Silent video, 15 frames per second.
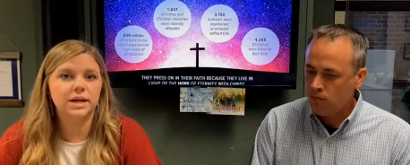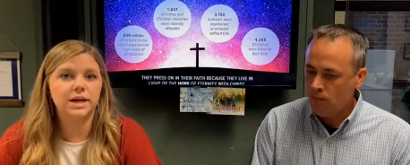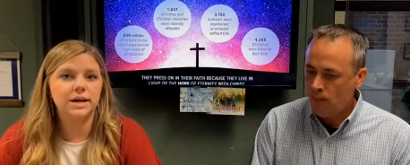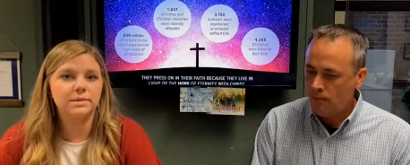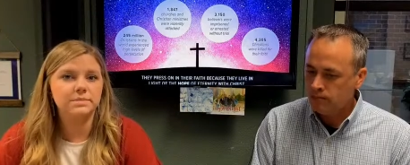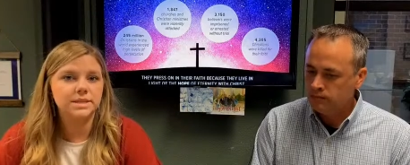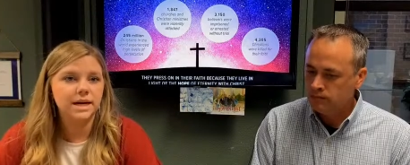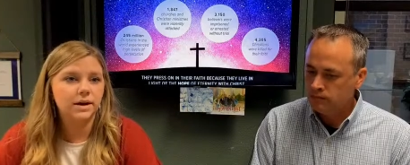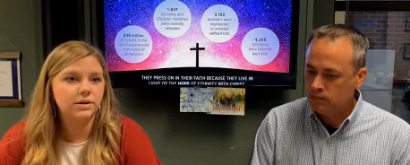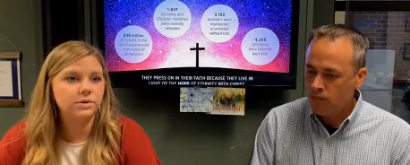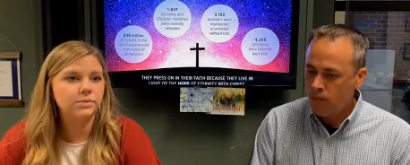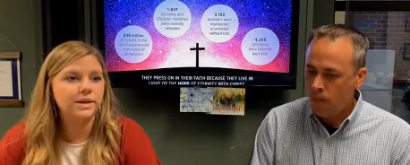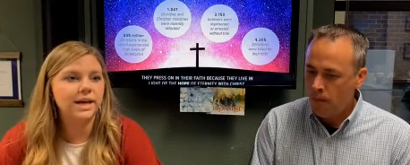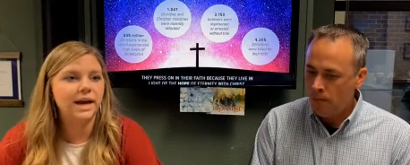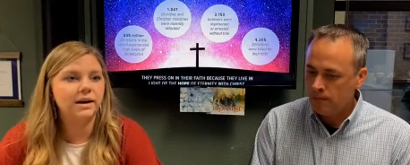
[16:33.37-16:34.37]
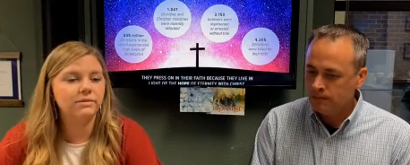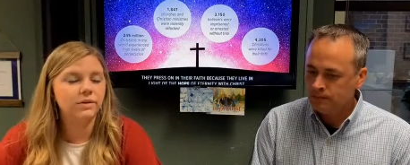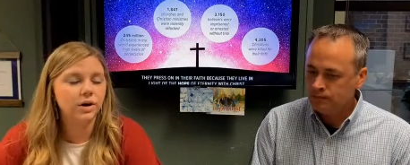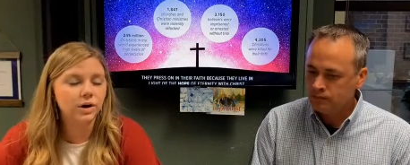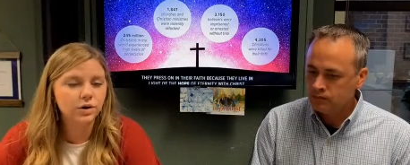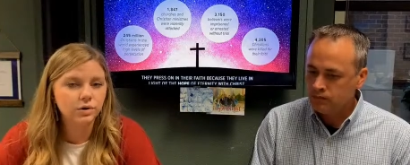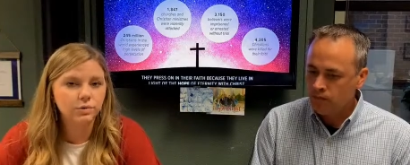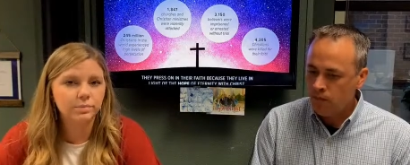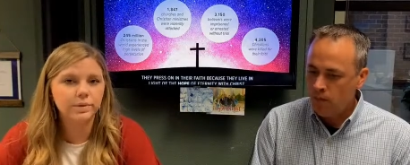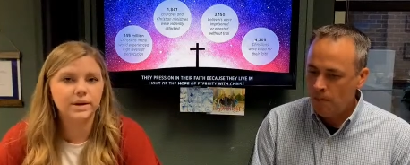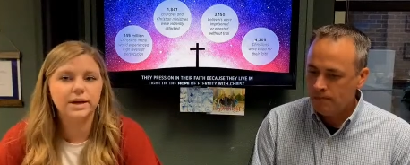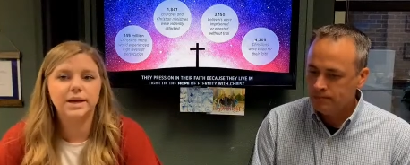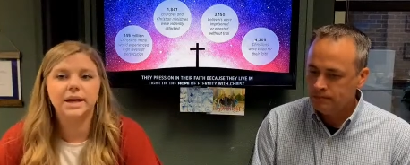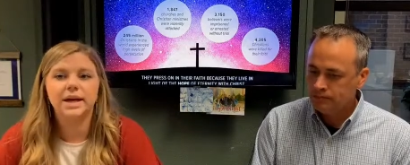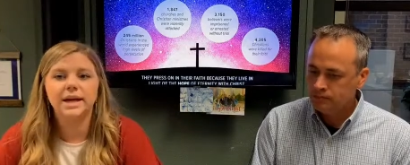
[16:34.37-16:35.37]
Speaker 1: times, how do we have hope,
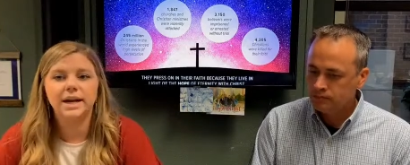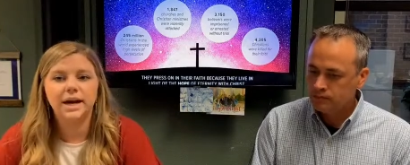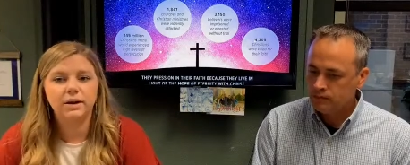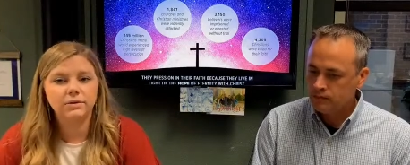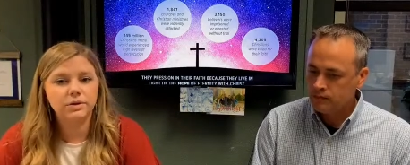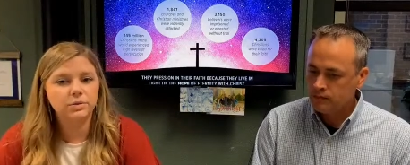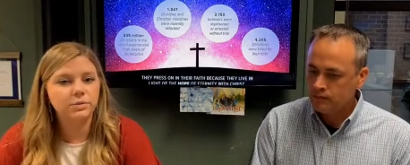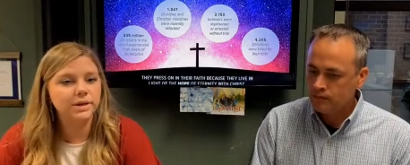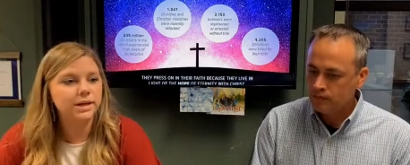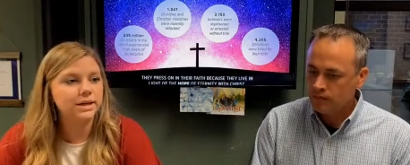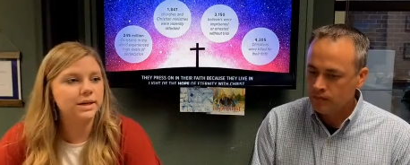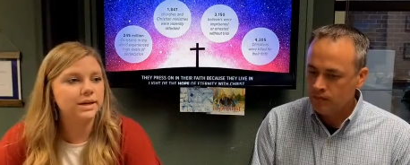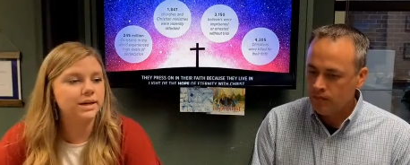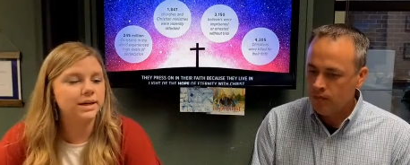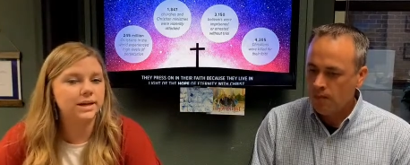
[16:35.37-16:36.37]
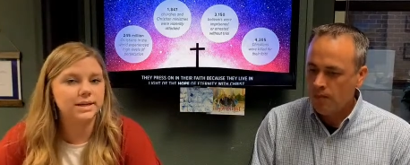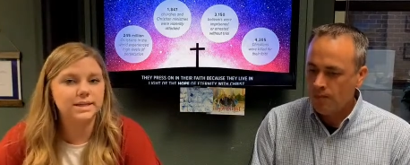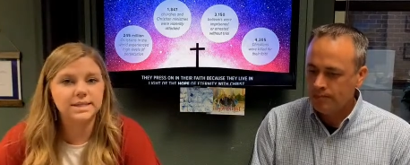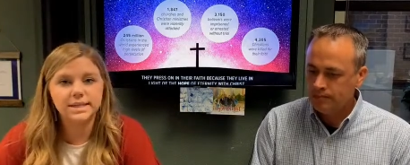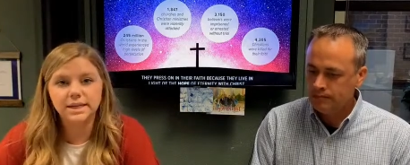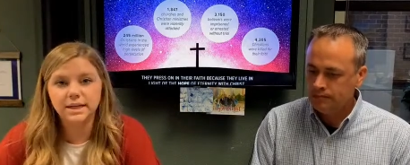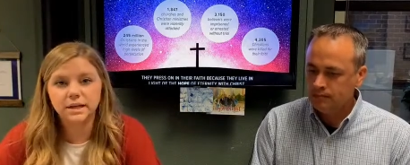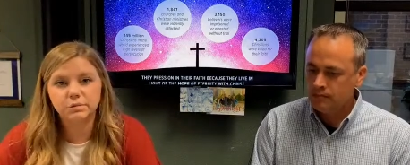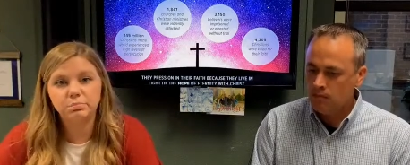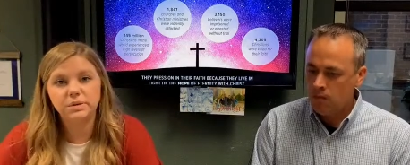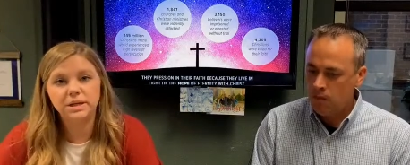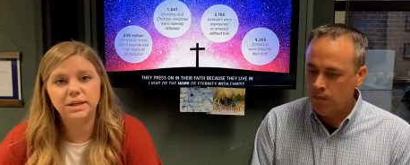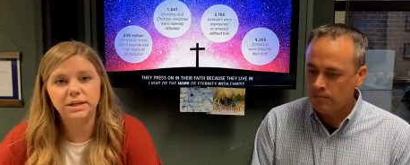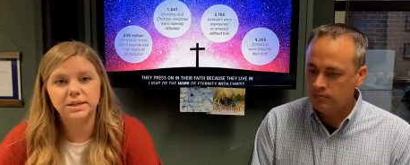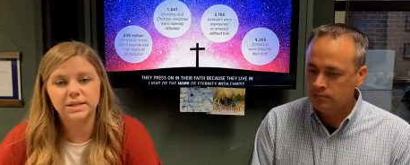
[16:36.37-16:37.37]
and how do we uh, seek
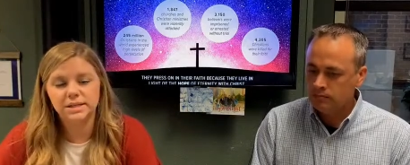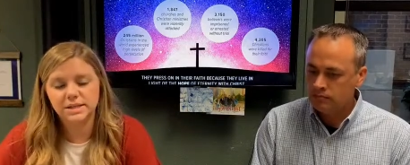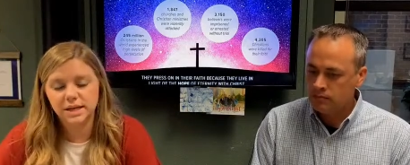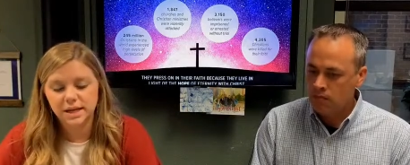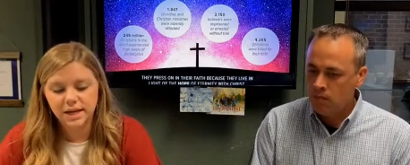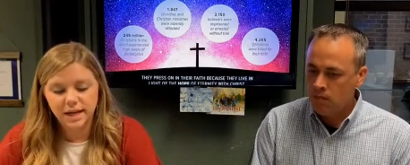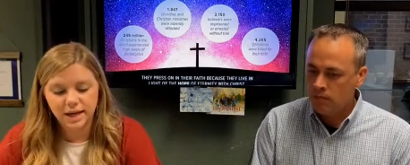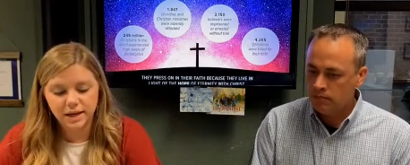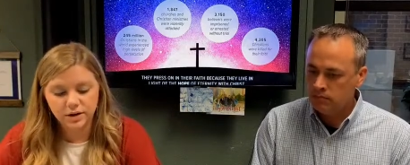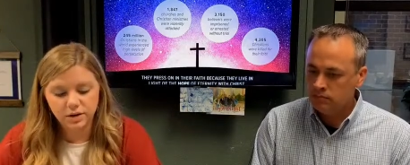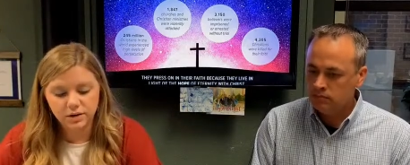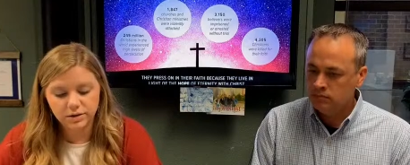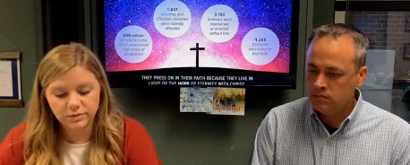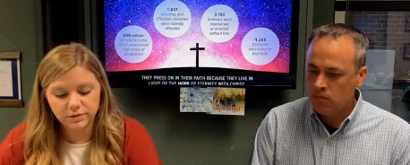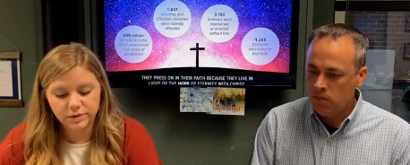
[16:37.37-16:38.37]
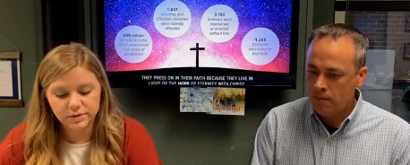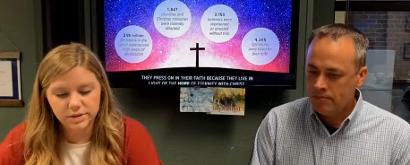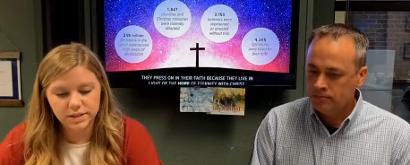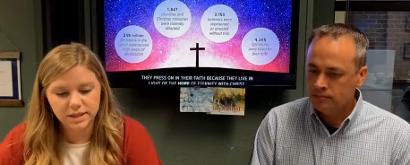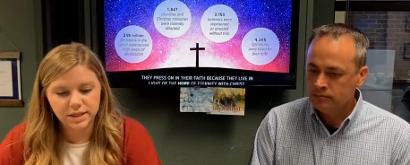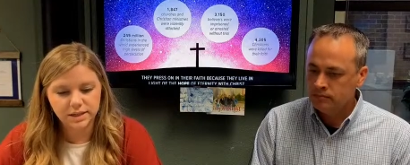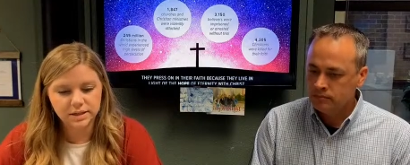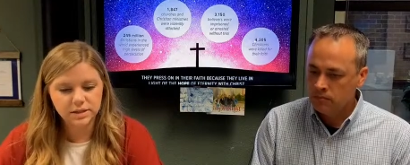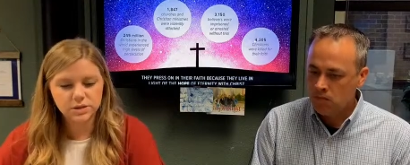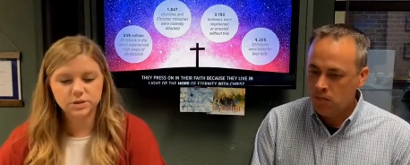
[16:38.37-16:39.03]
peace, and all of those things.